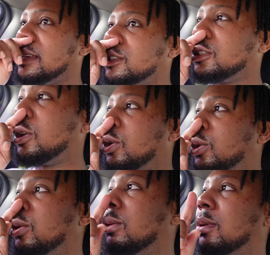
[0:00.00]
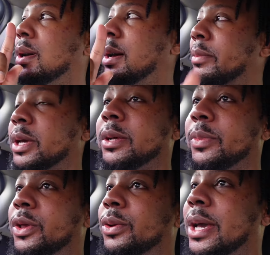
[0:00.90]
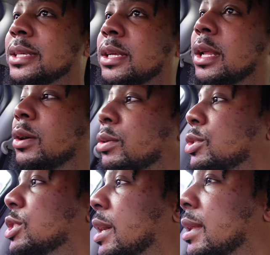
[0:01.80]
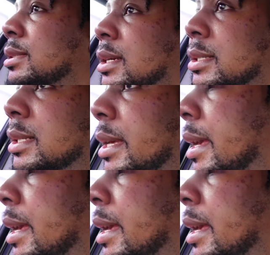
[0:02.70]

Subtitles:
So I'm going to bring you guys along. Oh shit, I need to go to the